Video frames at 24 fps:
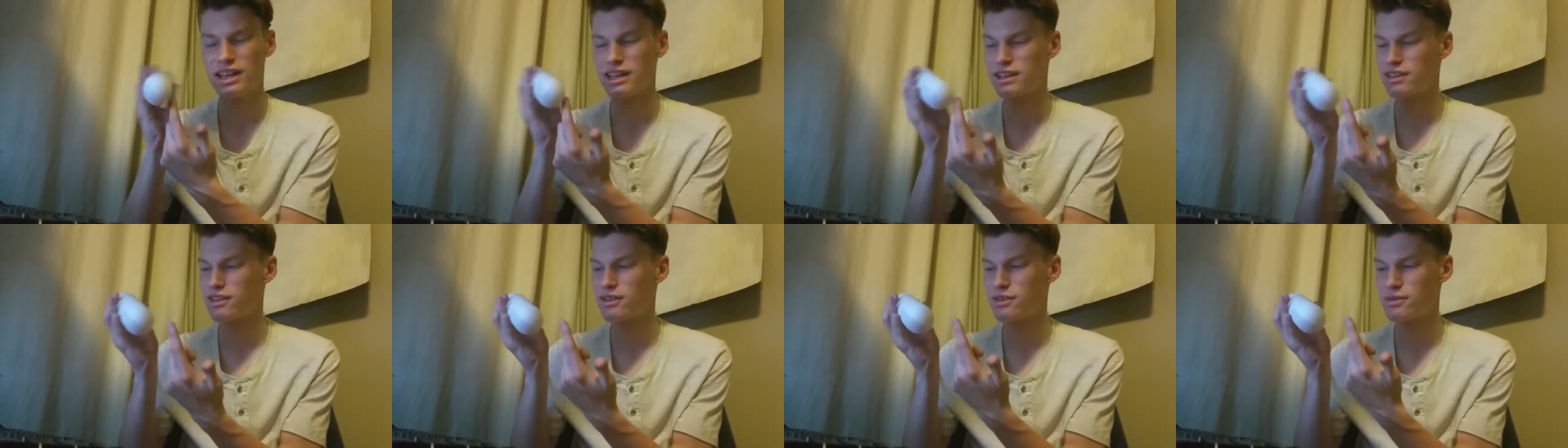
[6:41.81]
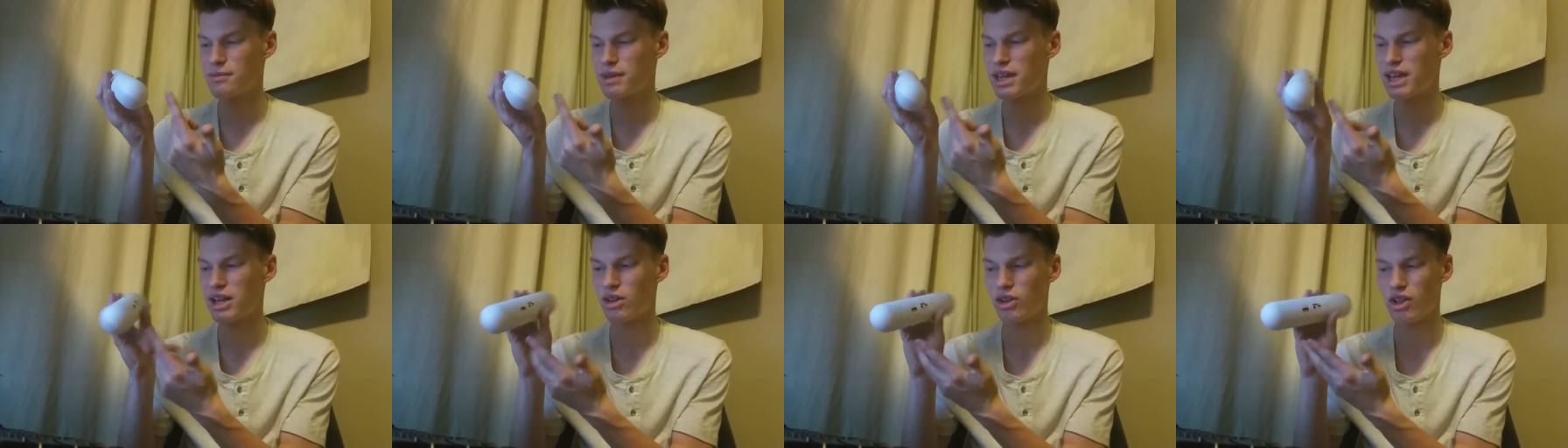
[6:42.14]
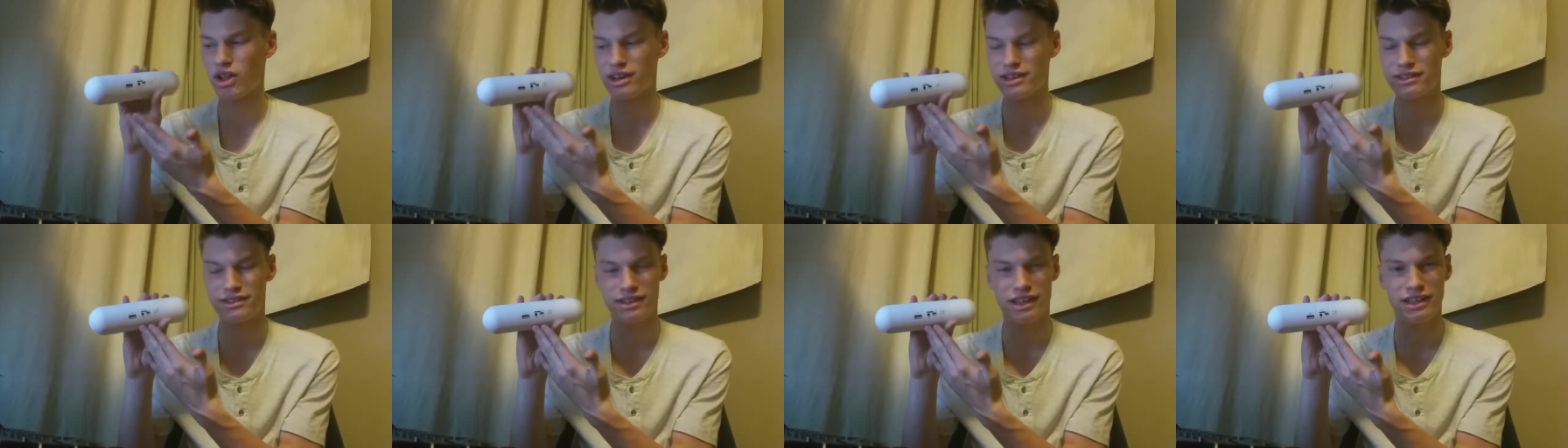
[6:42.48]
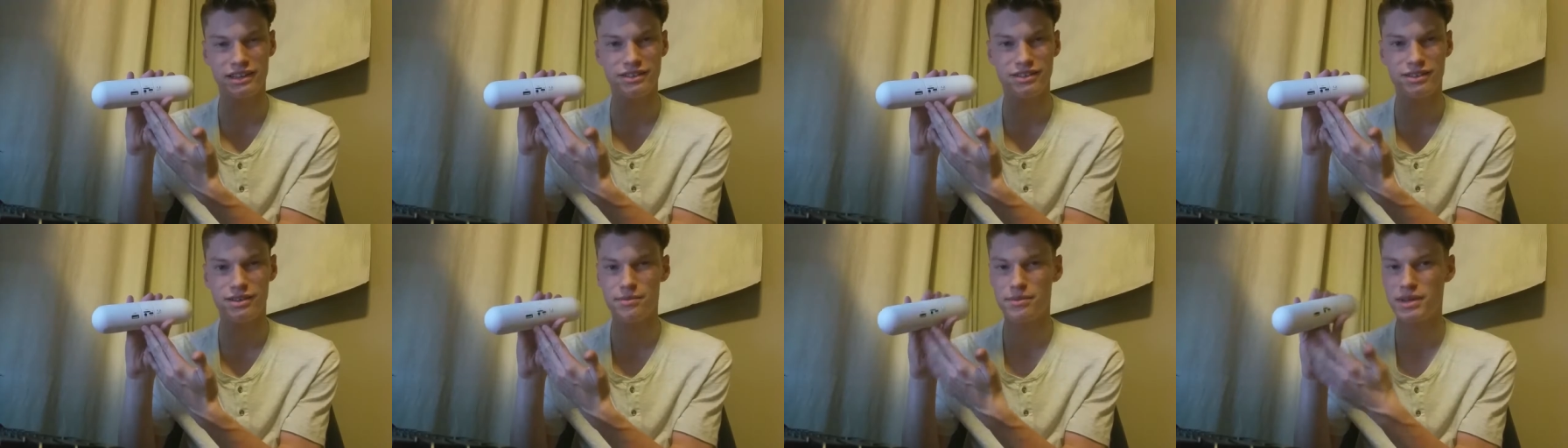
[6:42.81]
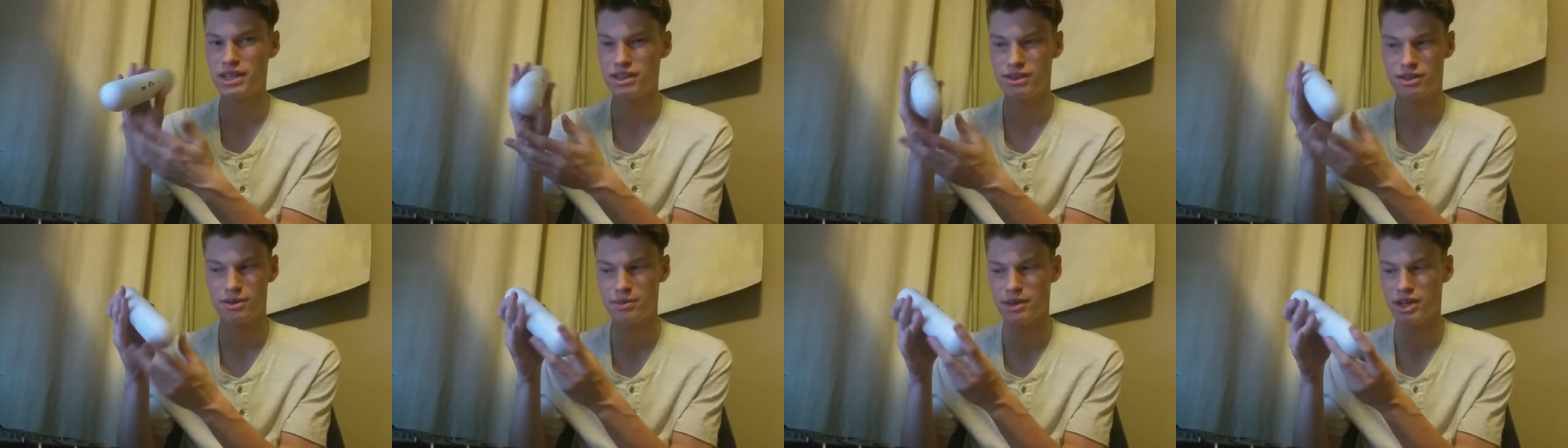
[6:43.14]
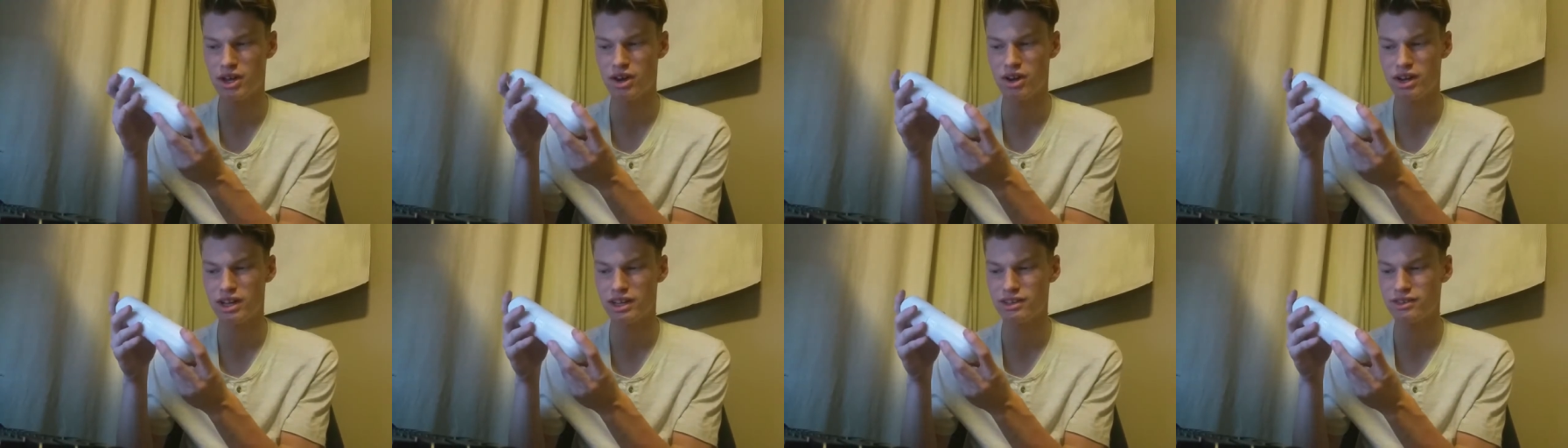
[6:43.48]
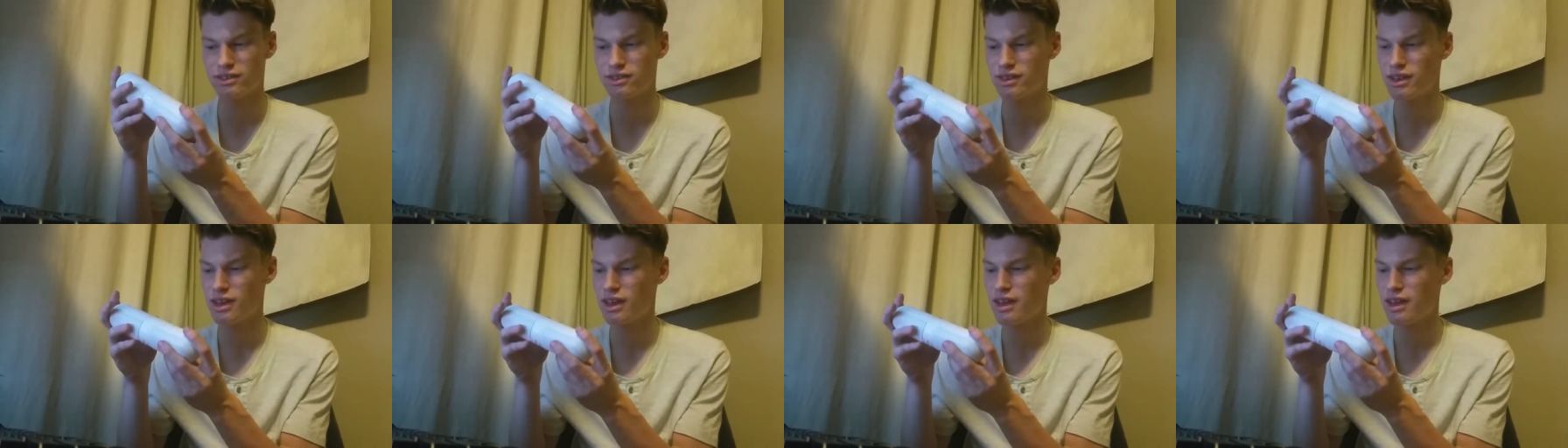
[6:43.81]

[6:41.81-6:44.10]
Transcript: That doesn't make a lot of sense to me, to be honest.